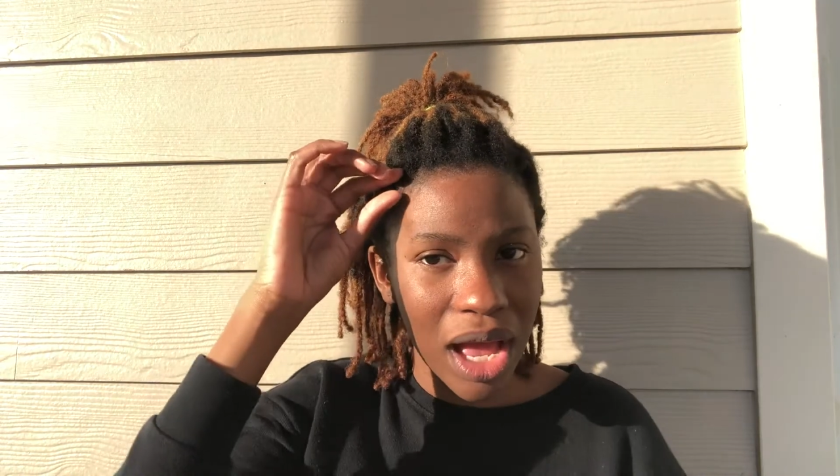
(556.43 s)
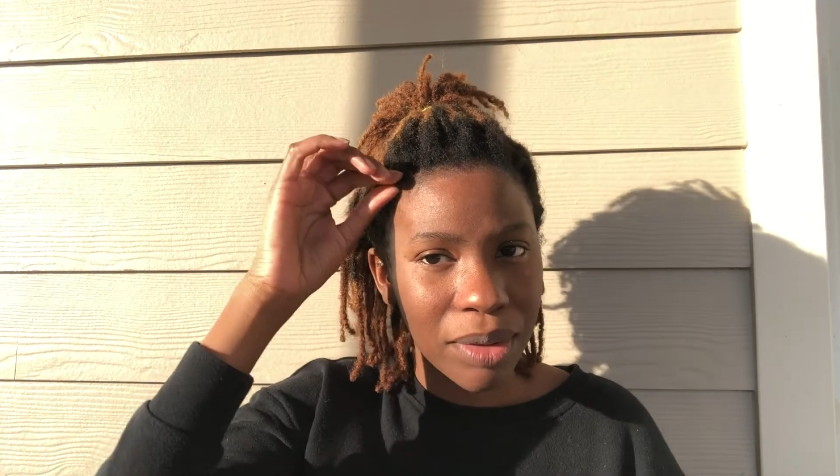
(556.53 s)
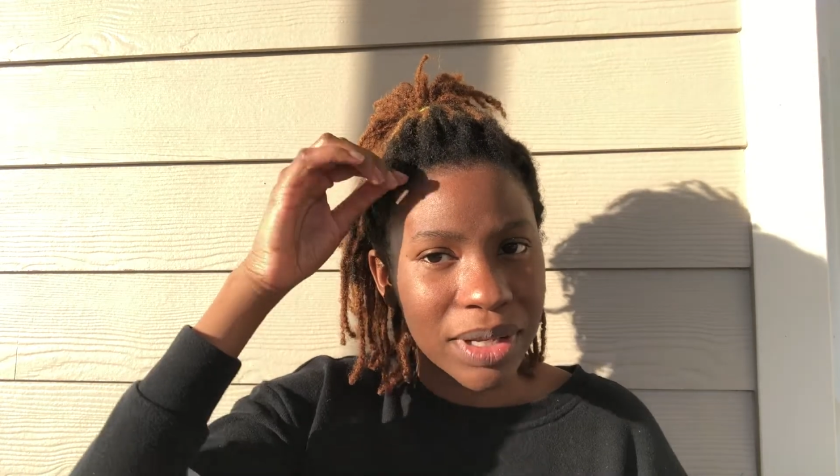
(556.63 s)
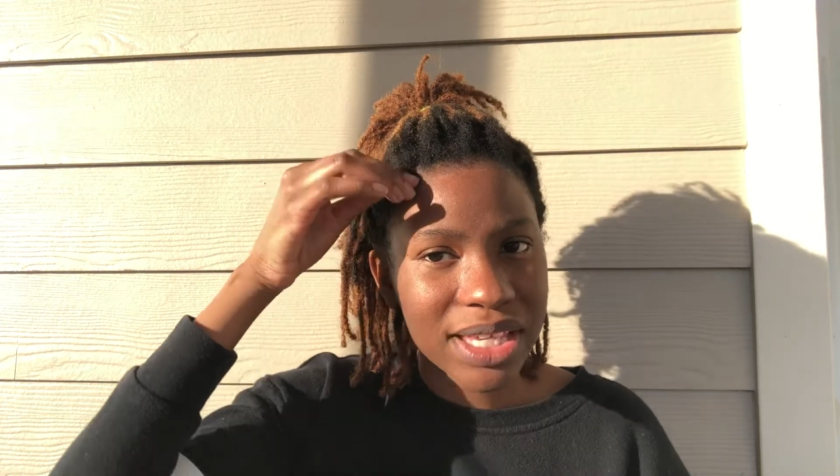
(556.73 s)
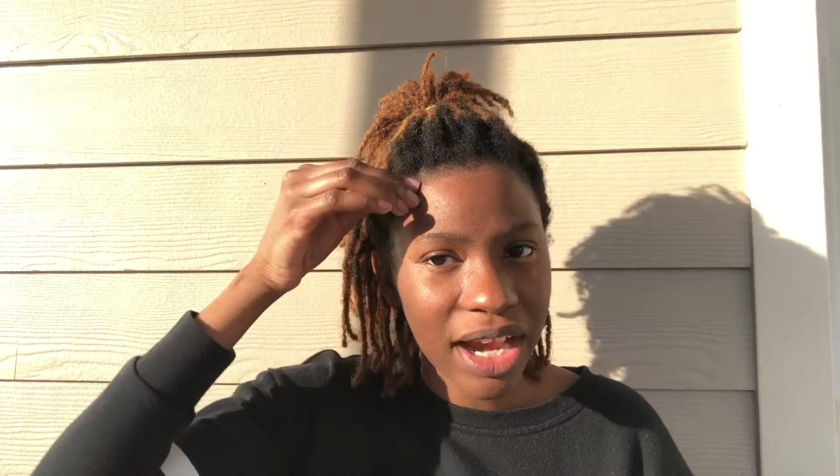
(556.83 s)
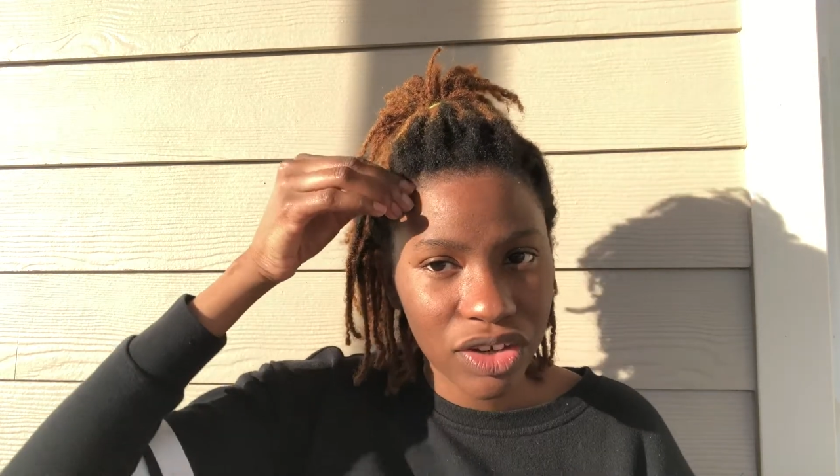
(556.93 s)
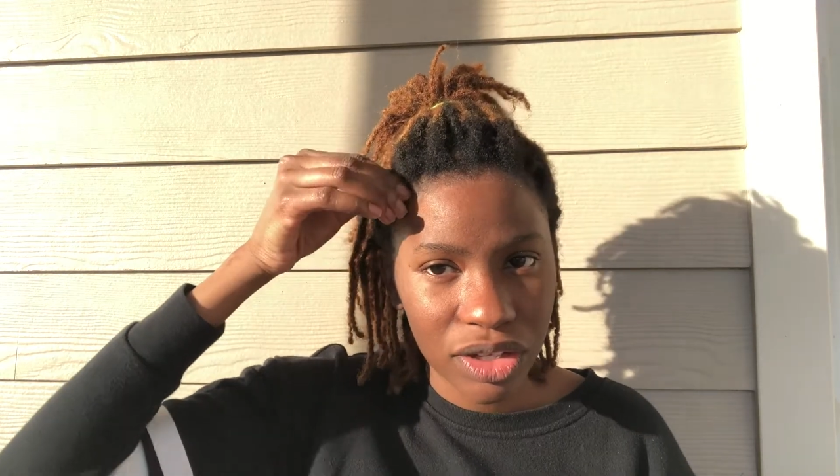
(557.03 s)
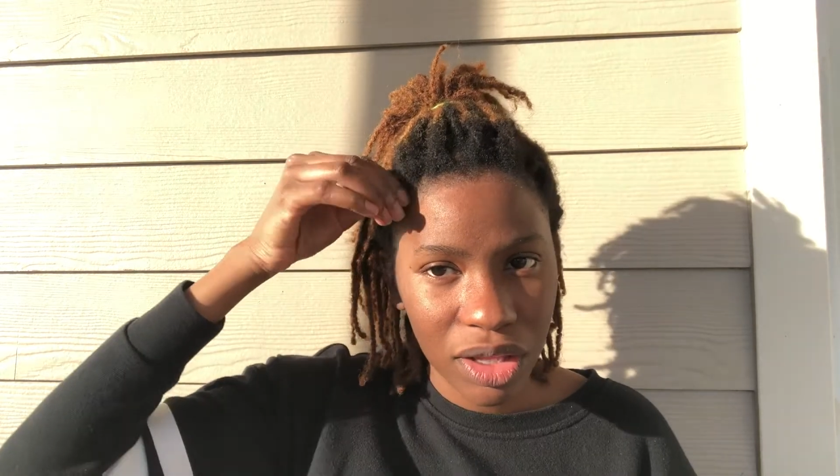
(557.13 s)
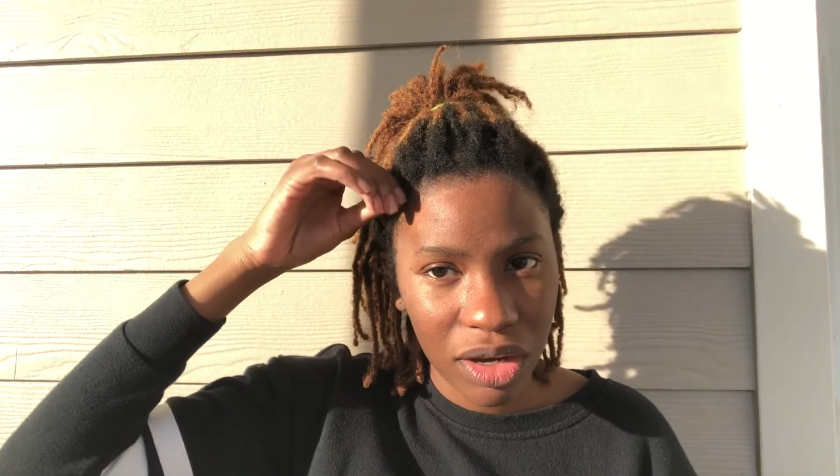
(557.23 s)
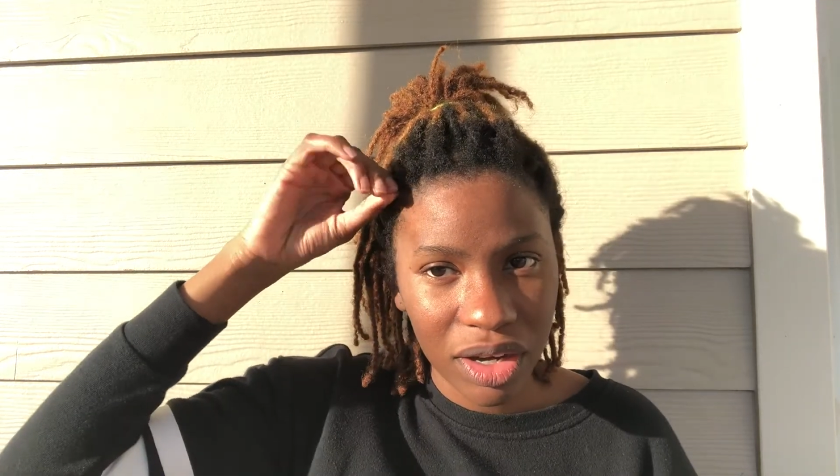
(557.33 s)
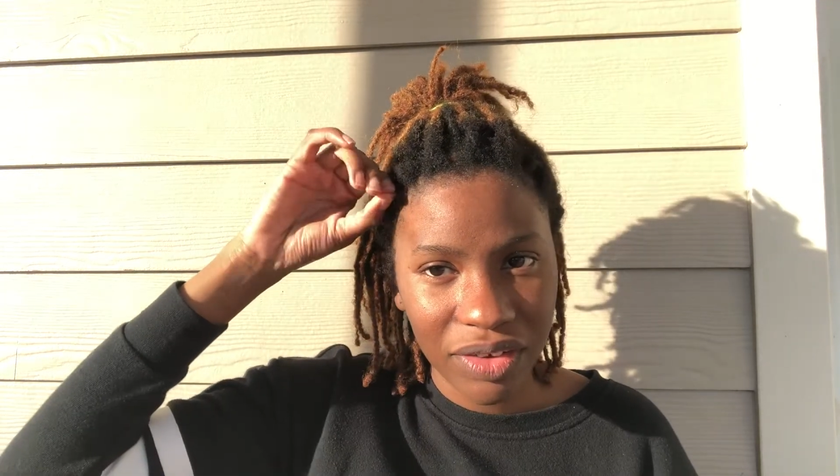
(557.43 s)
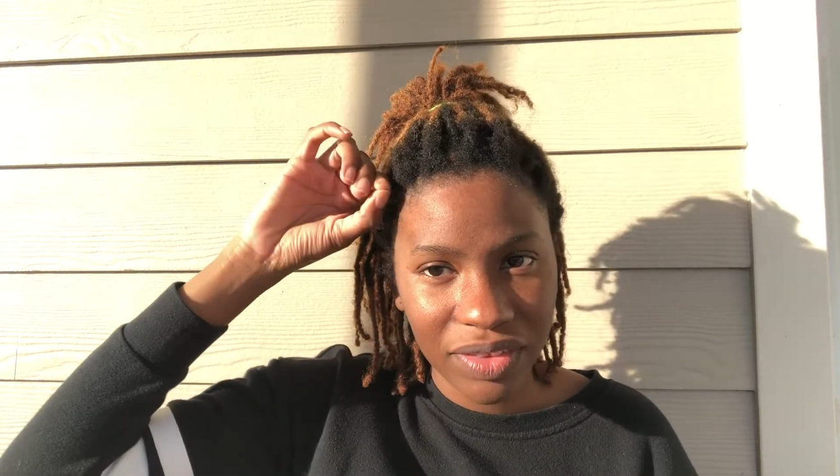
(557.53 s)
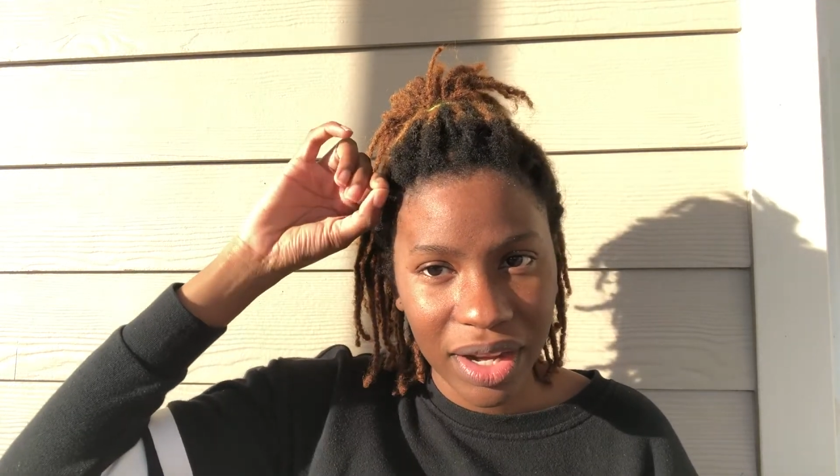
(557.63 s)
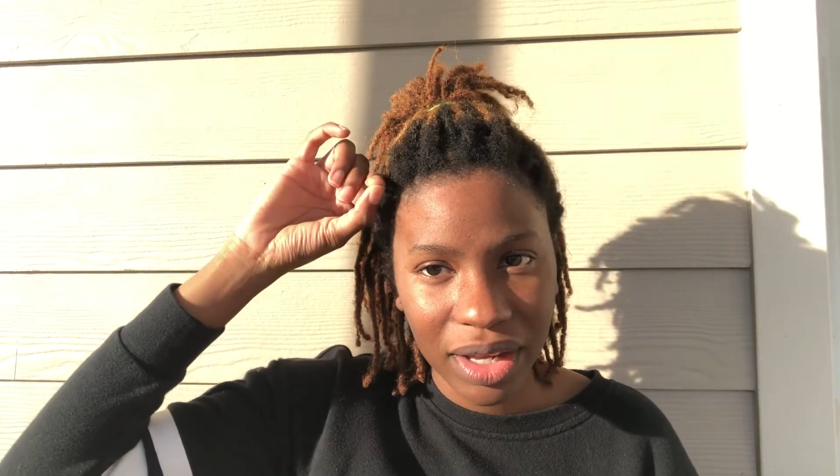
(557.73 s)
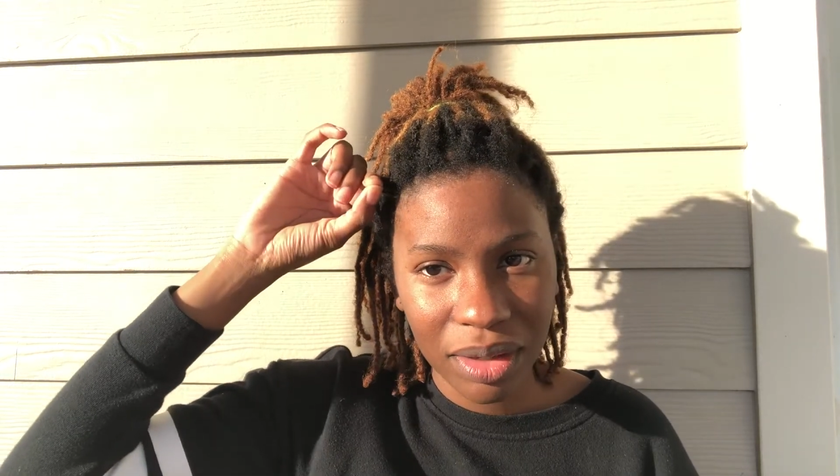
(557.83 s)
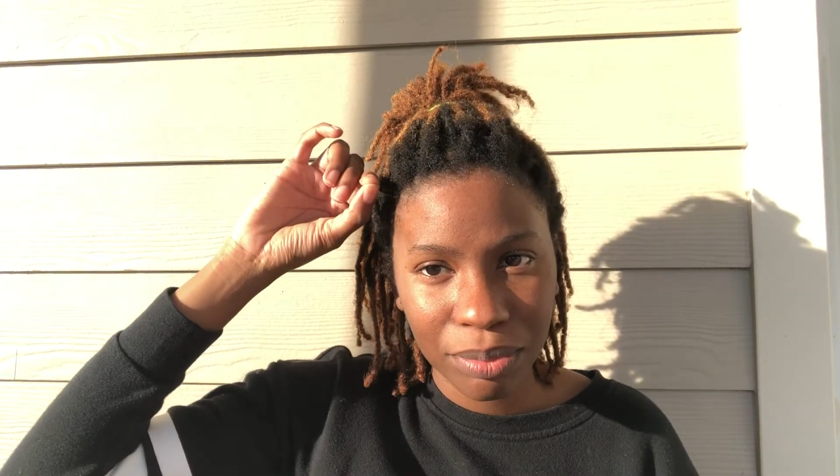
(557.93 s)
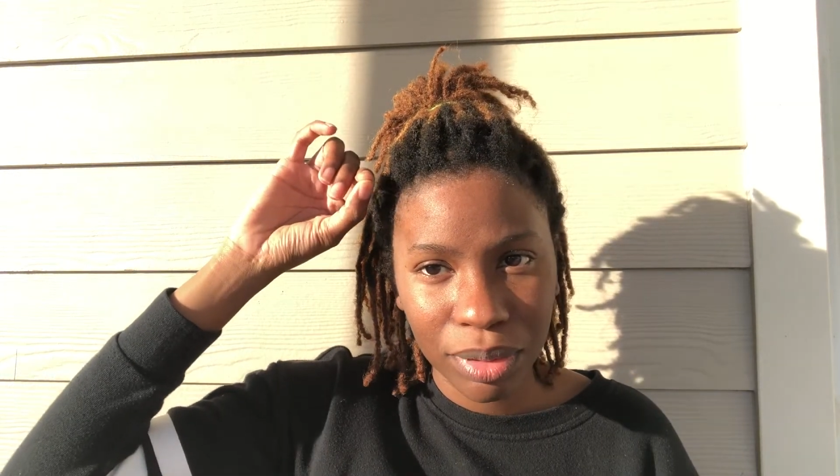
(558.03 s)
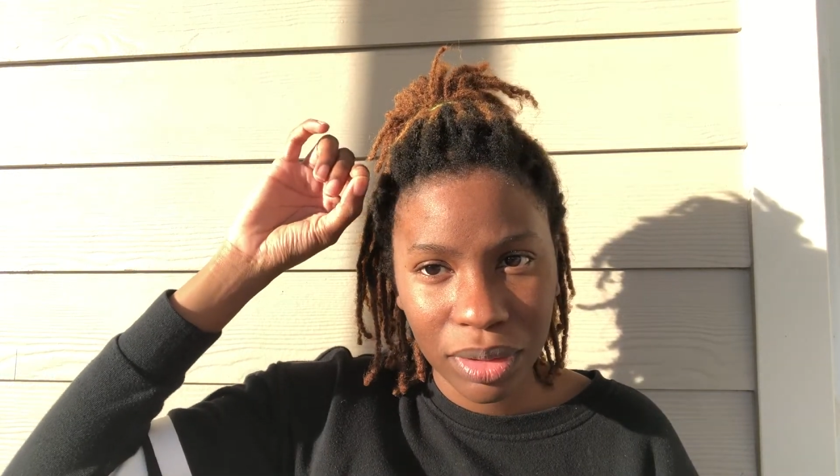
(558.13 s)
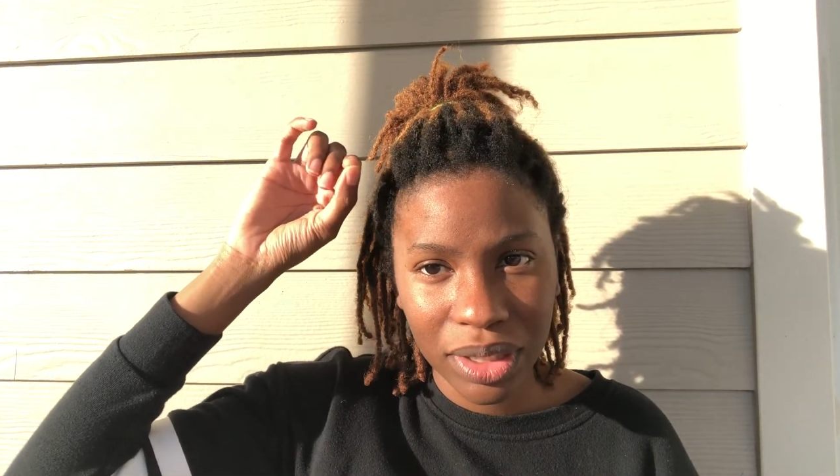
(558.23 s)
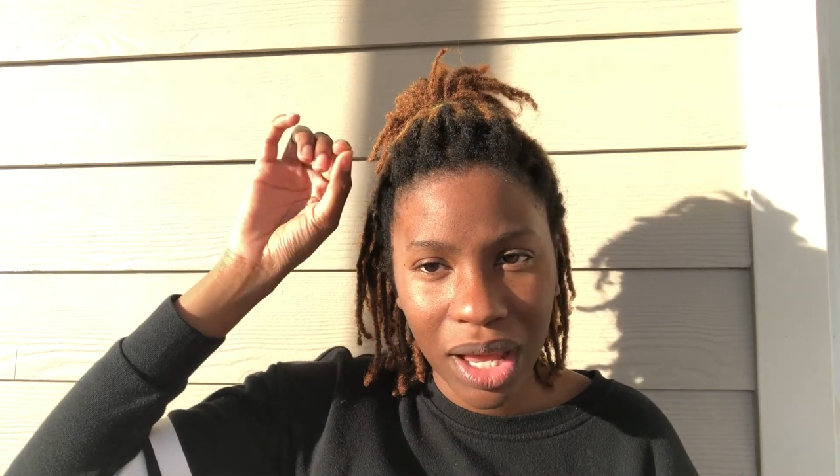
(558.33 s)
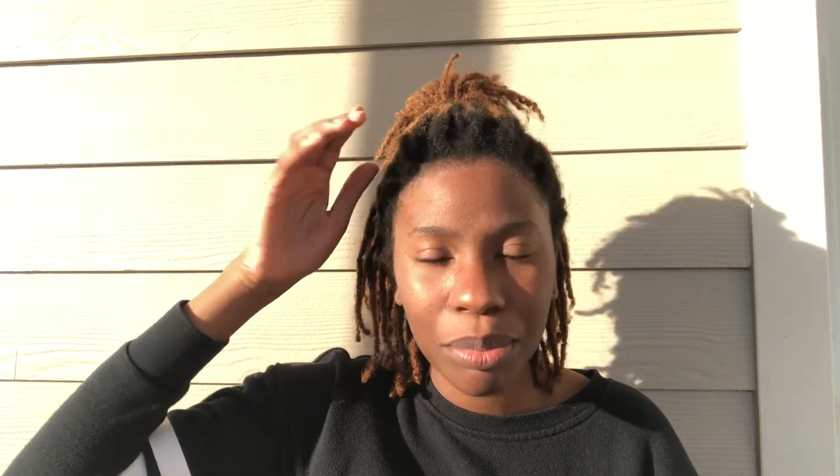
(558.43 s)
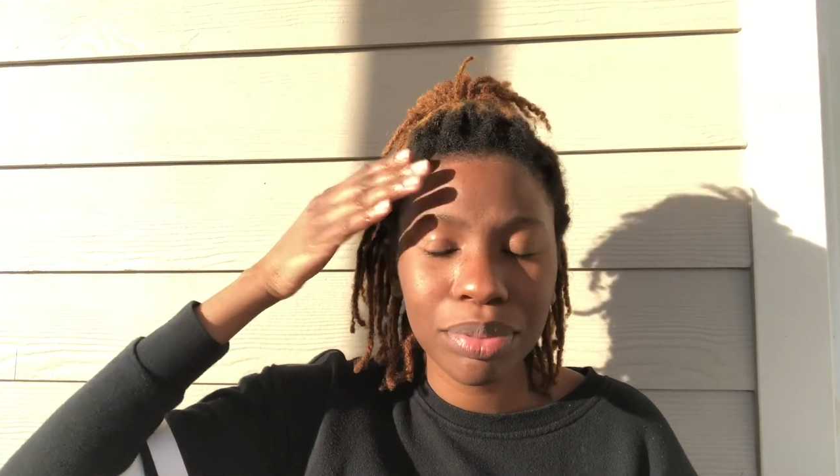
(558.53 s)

It's actually long enough that I could pull it up,